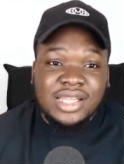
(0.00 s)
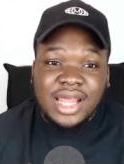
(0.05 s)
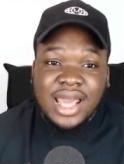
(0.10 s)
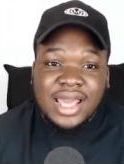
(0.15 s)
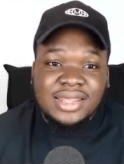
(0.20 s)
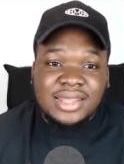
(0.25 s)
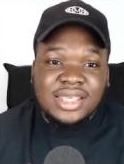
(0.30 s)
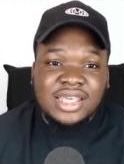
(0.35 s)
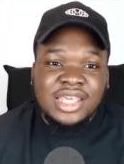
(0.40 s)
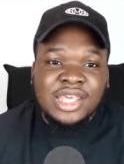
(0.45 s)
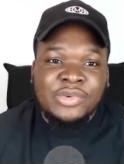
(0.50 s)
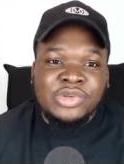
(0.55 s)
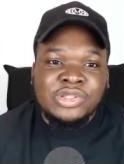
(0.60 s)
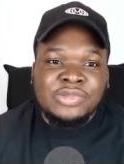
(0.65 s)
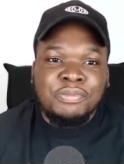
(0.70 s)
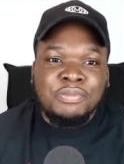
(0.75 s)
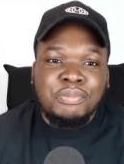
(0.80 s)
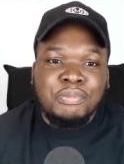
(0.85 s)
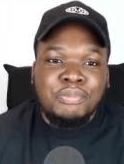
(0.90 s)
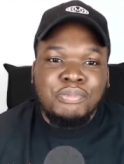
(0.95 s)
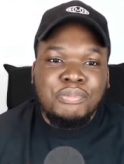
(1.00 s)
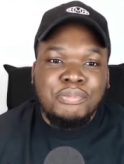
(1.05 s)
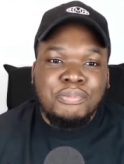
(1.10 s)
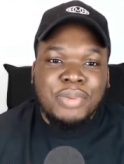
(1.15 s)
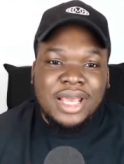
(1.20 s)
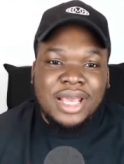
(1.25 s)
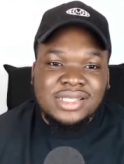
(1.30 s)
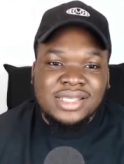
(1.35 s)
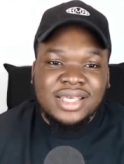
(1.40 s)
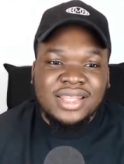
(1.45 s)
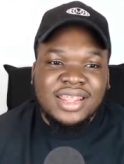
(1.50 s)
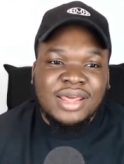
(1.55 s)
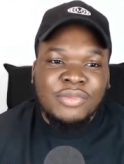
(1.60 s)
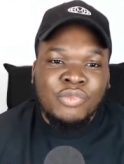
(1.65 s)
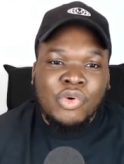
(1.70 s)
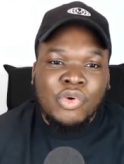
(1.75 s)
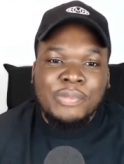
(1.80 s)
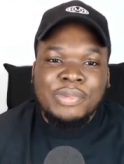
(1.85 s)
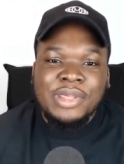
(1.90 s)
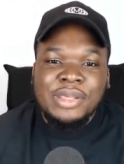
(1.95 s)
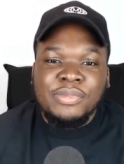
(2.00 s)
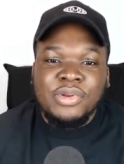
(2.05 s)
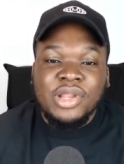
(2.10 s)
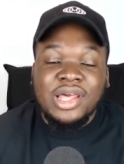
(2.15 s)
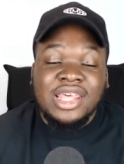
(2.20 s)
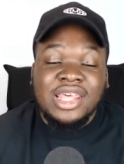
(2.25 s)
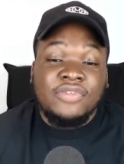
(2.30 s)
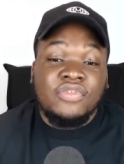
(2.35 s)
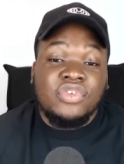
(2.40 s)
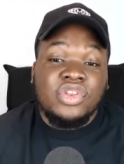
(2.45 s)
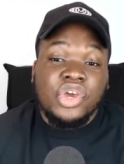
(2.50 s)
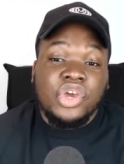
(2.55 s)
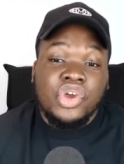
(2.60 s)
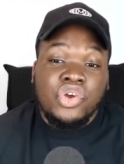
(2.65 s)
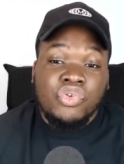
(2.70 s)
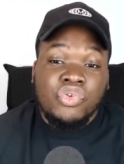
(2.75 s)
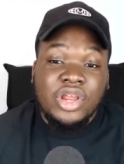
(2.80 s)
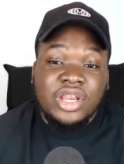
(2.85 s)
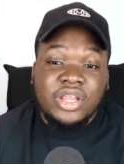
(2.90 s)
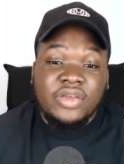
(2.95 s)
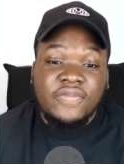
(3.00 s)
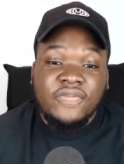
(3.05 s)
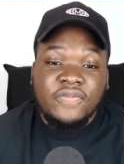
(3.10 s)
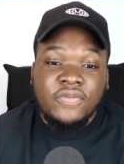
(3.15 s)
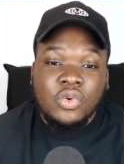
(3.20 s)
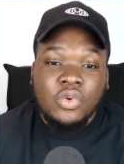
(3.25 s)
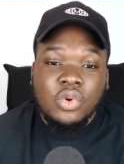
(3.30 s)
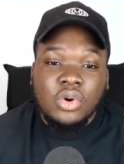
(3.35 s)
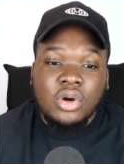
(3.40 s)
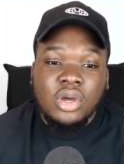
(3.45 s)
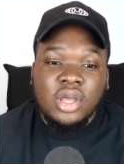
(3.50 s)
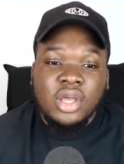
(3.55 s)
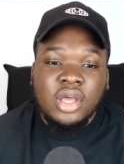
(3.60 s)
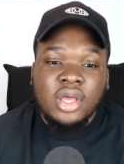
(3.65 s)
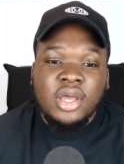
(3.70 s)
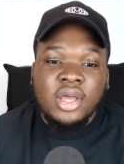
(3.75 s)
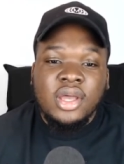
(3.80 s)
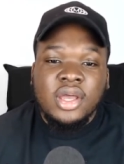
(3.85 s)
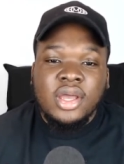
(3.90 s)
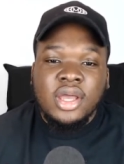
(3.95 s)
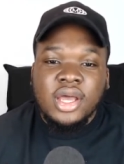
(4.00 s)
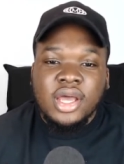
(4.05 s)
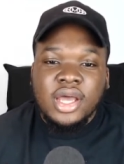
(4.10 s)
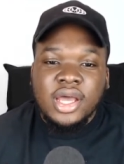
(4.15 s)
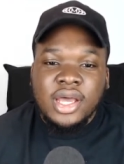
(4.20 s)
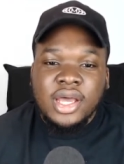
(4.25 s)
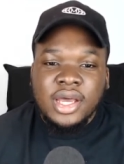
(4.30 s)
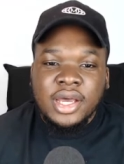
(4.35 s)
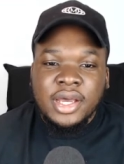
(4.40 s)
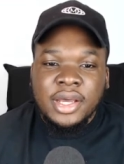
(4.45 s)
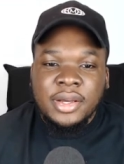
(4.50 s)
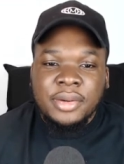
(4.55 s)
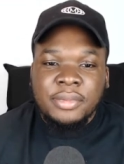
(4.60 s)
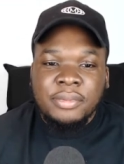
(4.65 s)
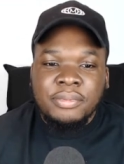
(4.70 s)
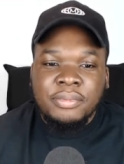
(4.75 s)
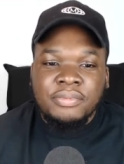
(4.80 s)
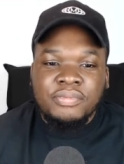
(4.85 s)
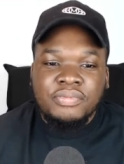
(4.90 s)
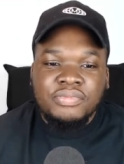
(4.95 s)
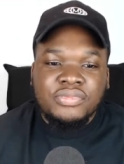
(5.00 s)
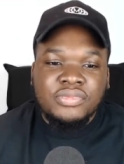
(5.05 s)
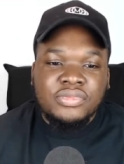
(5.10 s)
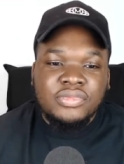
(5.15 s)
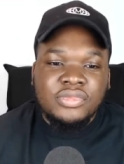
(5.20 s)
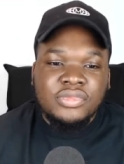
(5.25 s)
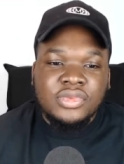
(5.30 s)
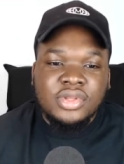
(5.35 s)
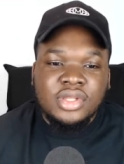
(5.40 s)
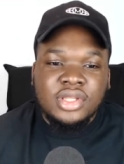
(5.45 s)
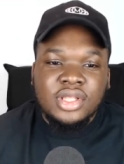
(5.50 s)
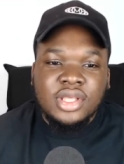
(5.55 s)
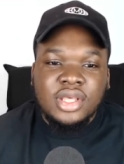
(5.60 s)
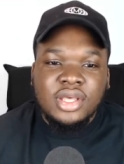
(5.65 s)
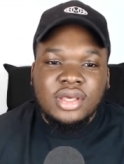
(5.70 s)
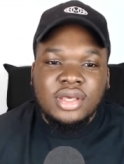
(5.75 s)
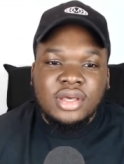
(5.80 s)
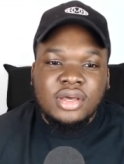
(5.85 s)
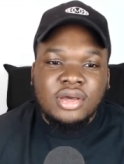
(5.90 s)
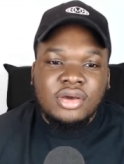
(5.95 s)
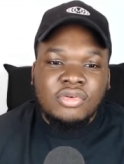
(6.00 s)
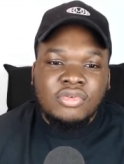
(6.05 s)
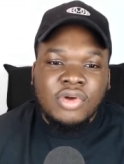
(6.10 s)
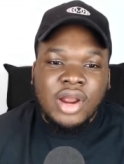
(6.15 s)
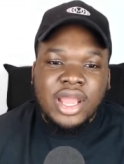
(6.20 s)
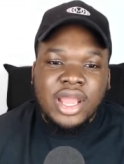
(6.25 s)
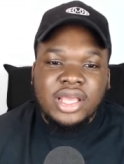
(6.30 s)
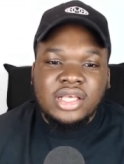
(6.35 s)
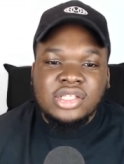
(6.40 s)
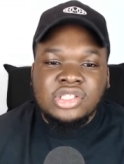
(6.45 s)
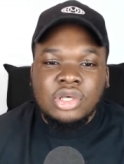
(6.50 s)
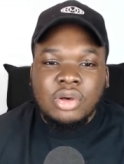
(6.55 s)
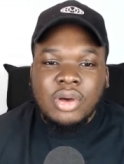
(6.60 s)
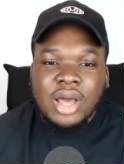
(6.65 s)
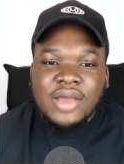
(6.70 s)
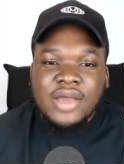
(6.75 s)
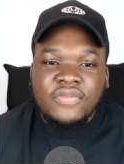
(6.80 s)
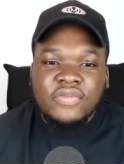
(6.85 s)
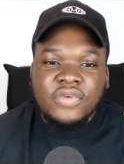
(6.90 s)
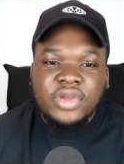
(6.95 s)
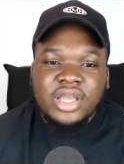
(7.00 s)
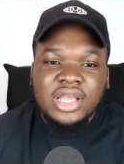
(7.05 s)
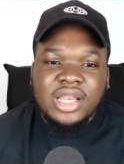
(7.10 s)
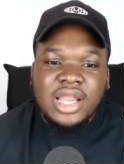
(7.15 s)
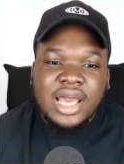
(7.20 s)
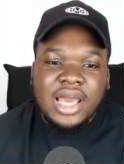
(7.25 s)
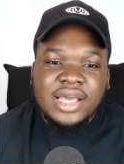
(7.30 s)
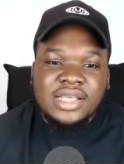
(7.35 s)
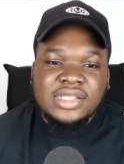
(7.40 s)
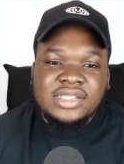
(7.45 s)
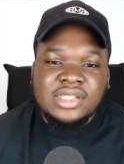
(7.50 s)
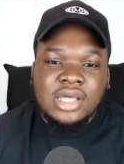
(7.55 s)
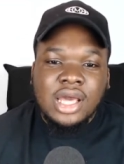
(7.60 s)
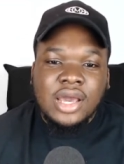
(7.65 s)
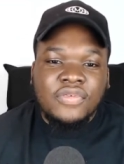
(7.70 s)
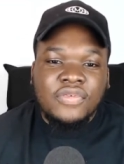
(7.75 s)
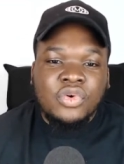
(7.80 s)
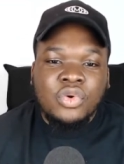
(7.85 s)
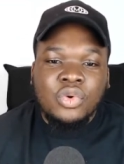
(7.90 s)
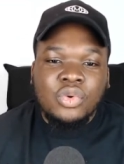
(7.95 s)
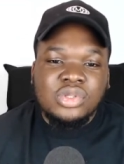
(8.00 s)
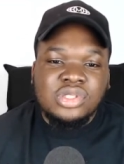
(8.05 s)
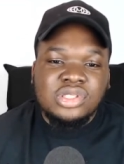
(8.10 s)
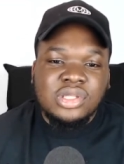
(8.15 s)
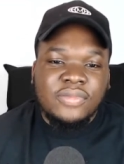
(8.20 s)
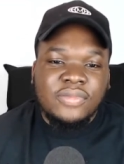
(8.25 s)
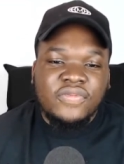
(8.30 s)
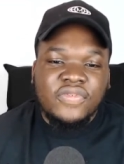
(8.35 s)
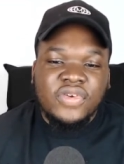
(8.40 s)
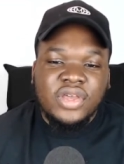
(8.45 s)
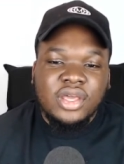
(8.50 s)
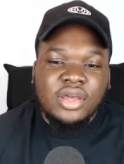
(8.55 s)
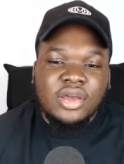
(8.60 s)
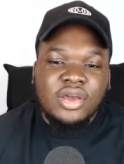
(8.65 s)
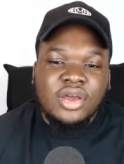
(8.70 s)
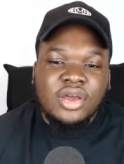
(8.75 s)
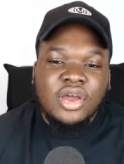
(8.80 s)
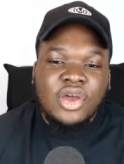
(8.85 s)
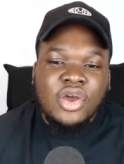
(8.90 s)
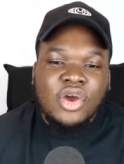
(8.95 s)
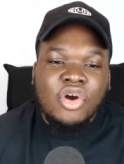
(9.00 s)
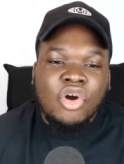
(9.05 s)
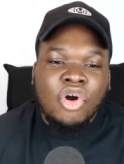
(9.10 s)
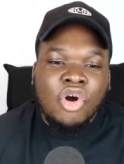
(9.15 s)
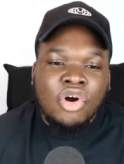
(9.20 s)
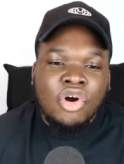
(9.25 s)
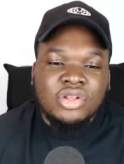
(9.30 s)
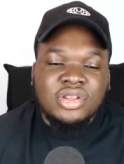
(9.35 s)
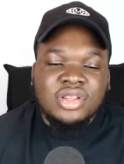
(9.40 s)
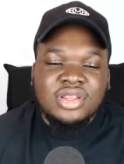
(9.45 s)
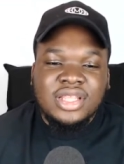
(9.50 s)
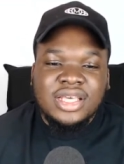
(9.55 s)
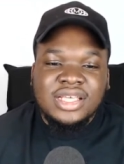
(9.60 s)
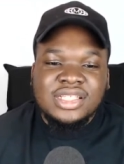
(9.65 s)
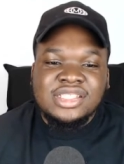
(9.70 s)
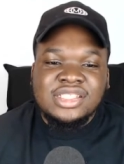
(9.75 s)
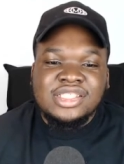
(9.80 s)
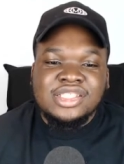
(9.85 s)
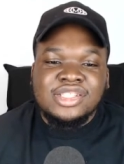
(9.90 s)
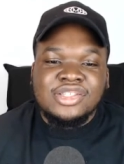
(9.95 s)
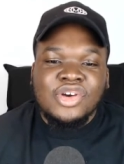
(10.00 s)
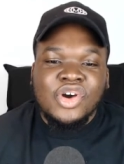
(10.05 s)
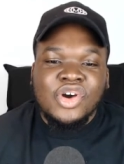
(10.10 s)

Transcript: think it was better than what people are giving it credit for. Right. So I've realized I've called something on this